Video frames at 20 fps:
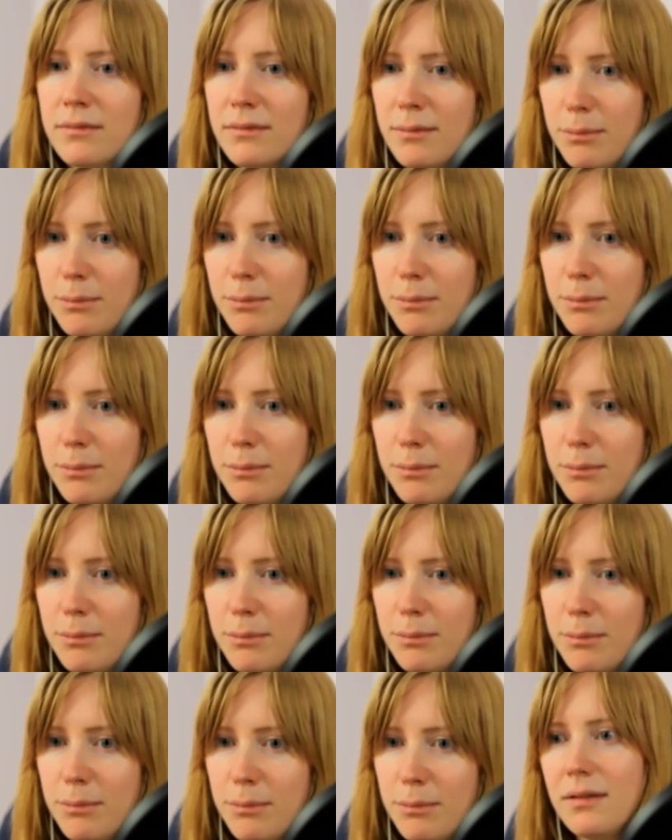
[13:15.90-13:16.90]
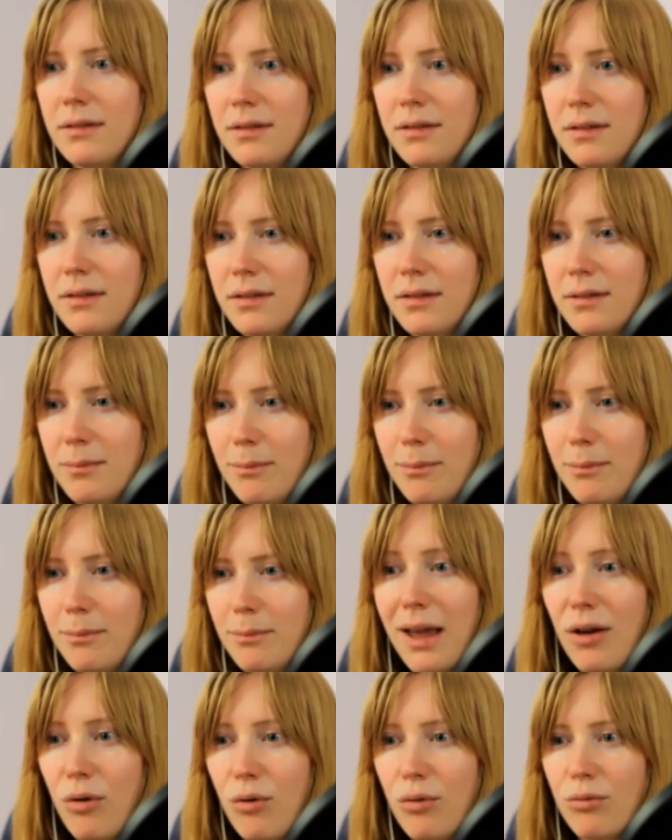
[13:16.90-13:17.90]
building my
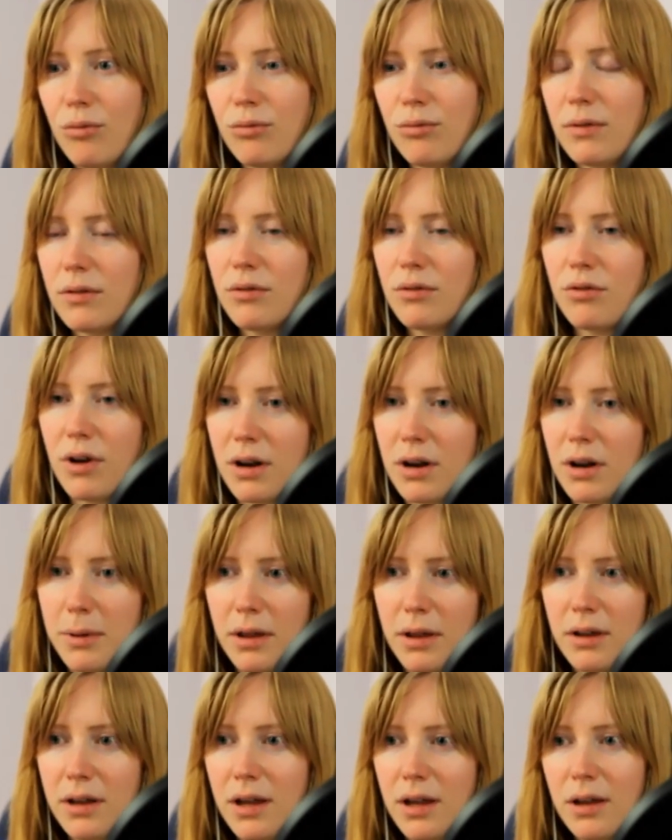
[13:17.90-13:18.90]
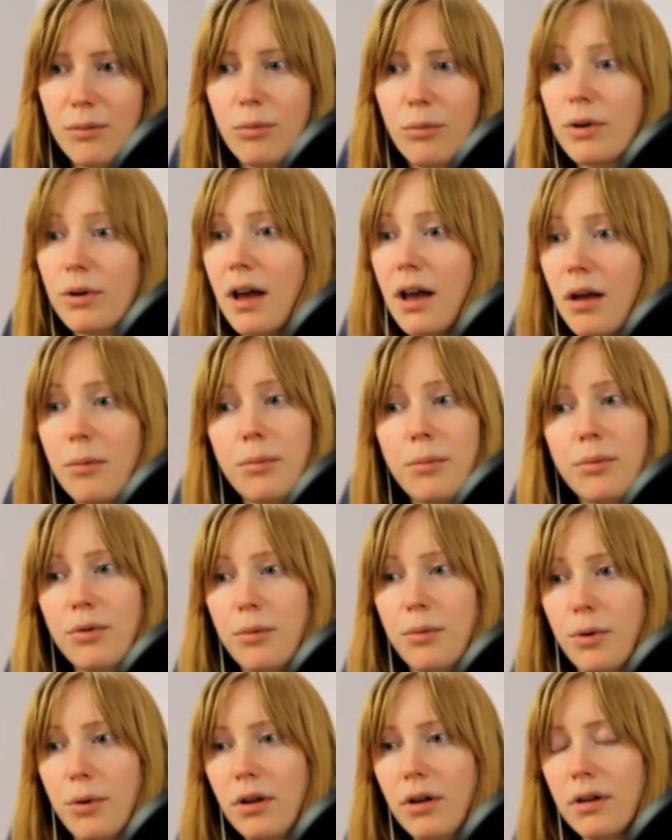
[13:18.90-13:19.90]
own credibility would help the
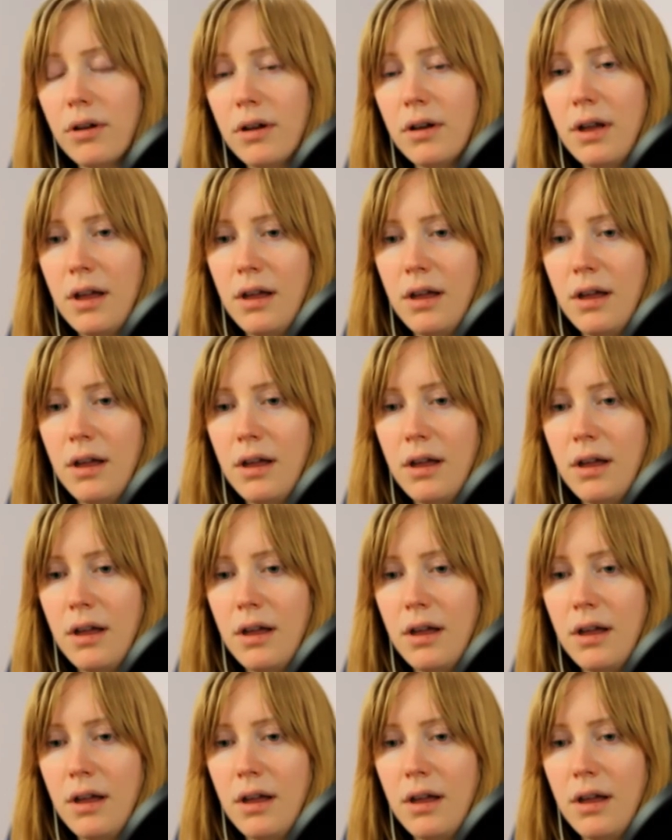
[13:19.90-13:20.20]
book.